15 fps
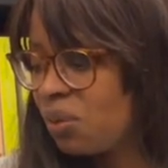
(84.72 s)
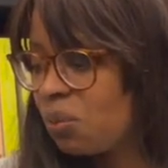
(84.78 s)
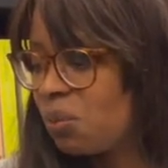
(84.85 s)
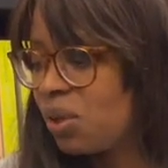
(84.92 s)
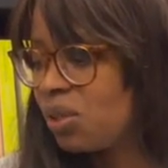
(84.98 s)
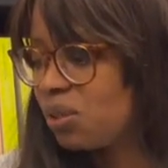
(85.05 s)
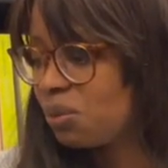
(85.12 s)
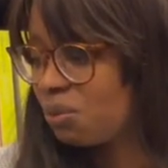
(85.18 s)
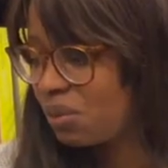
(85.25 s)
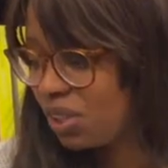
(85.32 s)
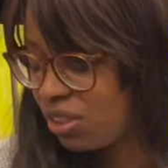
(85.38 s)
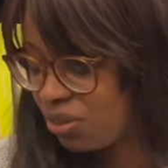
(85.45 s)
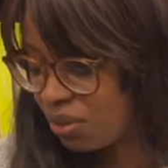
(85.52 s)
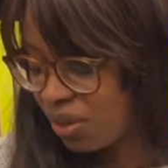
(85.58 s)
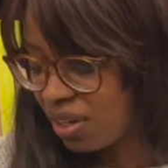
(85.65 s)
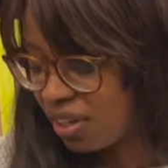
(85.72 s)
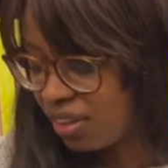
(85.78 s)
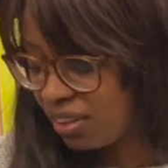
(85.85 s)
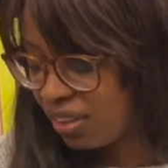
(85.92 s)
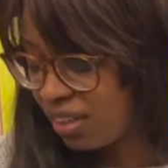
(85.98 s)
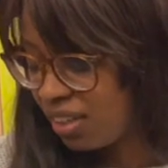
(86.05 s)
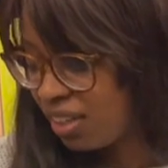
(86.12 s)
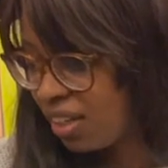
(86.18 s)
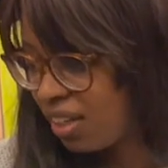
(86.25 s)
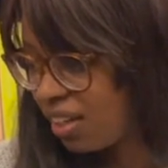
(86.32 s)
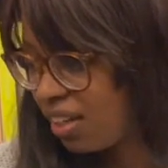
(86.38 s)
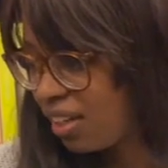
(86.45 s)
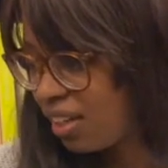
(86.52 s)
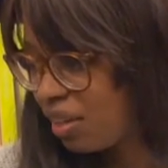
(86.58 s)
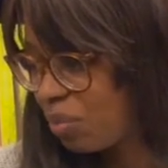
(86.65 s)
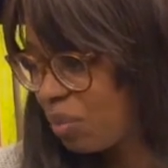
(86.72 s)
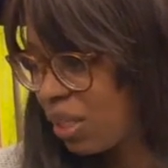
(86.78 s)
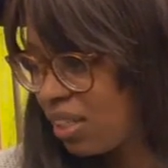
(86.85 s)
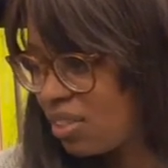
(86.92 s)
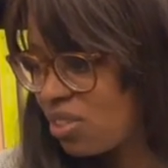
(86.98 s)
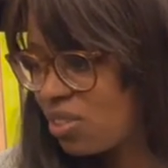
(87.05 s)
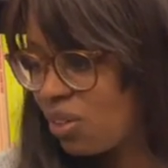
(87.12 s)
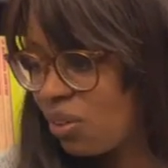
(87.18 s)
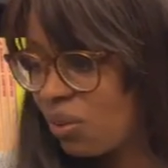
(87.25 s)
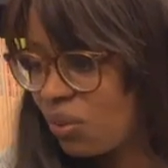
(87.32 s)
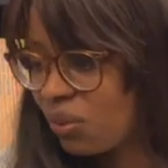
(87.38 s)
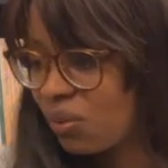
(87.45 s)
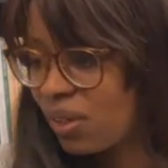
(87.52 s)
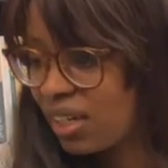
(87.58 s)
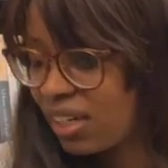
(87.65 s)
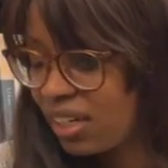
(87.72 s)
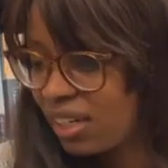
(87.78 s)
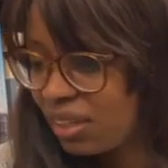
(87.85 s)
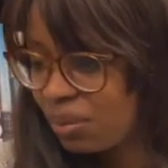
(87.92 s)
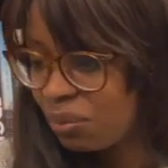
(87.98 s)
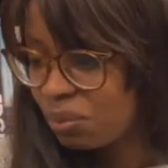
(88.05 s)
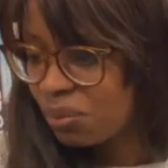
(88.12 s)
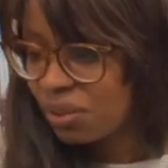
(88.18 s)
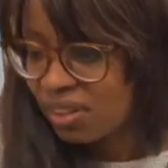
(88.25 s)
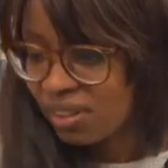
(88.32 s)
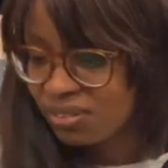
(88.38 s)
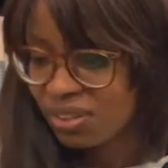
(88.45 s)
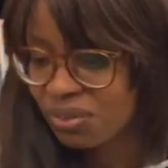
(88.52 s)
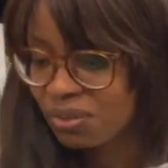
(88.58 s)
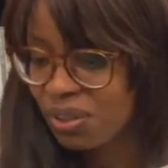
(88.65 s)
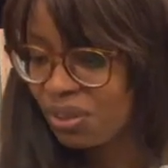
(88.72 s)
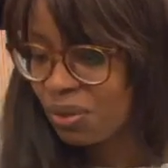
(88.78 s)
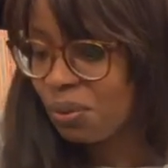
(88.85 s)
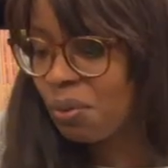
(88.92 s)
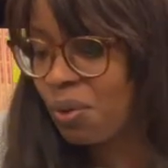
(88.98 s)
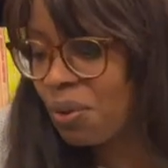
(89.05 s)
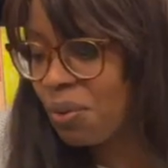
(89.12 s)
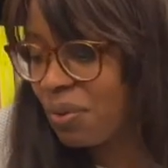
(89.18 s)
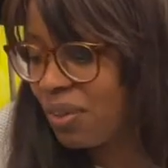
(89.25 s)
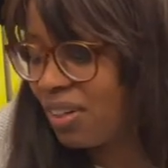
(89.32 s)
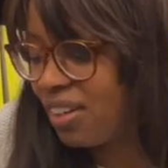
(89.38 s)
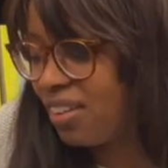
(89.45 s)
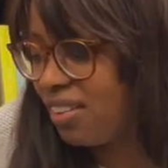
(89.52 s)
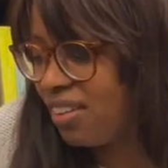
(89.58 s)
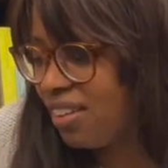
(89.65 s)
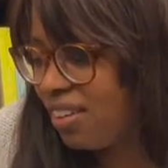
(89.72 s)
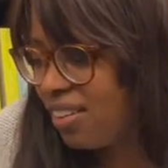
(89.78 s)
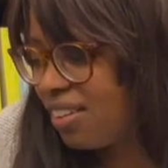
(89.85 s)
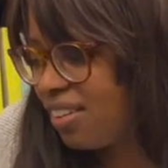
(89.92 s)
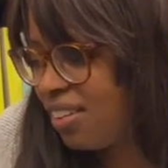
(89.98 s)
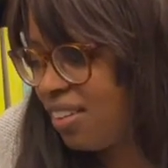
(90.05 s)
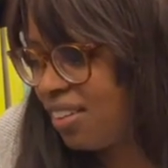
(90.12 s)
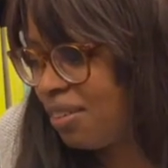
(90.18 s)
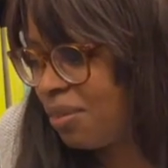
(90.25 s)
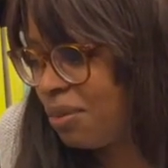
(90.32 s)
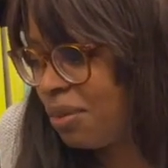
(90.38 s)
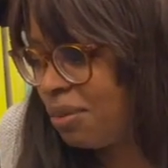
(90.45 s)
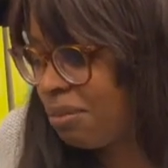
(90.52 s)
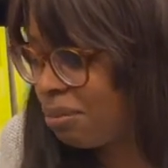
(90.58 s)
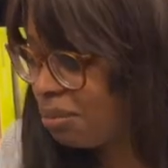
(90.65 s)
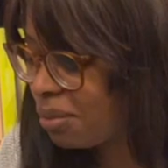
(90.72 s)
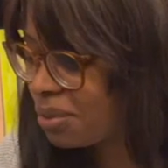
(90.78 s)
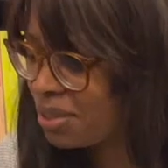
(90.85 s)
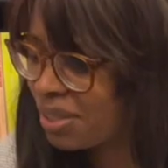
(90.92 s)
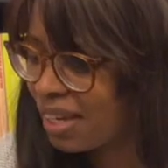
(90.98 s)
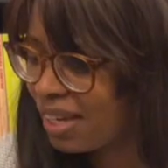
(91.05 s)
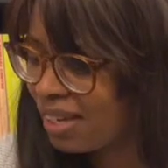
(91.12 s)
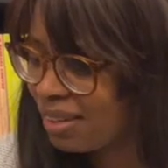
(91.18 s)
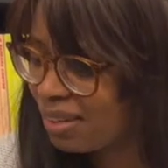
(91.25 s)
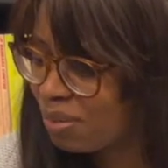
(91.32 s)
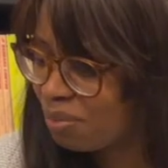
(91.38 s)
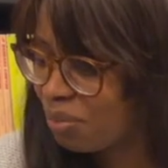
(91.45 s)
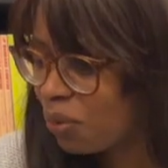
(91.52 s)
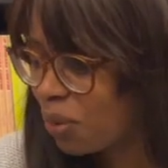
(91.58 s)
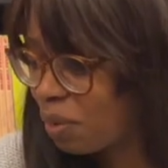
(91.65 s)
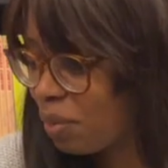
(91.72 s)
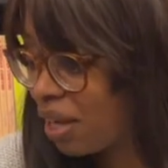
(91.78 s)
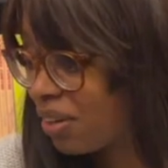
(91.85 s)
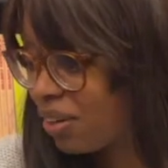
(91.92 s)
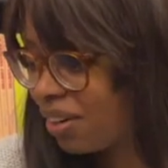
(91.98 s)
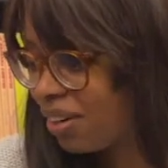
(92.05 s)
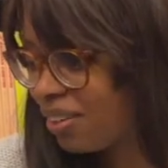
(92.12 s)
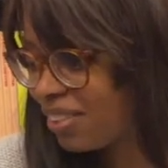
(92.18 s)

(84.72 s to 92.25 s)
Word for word: wonderfully drawn. Um, and so I would love to read a quote that I think will say more about her